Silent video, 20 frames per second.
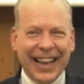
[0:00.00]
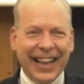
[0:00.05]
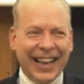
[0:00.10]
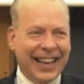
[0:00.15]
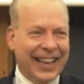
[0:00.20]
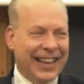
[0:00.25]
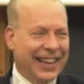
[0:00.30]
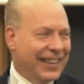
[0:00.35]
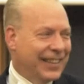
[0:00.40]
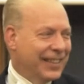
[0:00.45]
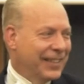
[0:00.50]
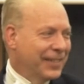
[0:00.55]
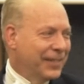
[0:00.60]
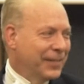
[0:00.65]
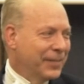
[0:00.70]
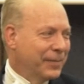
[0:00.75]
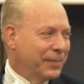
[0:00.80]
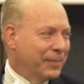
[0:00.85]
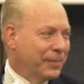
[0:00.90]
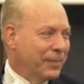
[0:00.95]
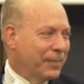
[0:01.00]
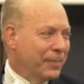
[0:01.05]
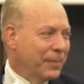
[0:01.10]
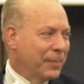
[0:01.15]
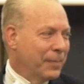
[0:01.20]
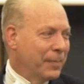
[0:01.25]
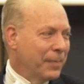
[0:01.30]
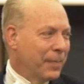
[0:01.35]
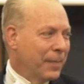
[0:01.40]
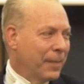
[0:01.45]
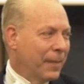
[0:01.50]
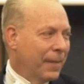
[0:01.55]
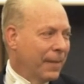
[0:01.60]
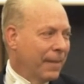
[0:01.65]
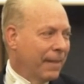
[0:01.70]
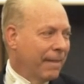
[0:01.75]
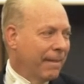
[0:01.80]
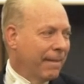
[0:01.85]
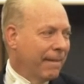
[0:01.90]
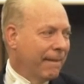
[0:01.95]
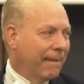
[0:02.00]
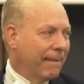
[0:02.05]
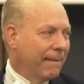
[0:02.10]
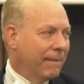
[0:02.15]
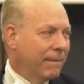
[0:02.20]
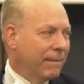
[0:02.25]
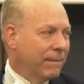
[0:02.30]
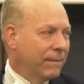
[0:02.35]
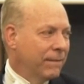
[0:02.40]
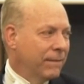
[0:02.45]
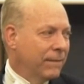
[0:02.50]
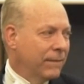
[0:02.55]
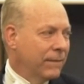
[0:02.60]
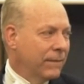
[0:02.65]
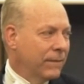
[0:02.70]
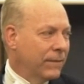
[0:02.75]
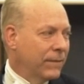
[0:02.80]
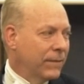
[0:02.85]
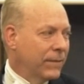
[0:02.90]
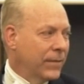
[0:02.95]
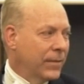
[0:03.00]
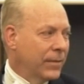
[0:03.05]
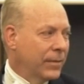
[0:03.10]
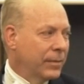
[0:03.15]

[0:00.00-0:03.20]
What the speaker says: (not speaking)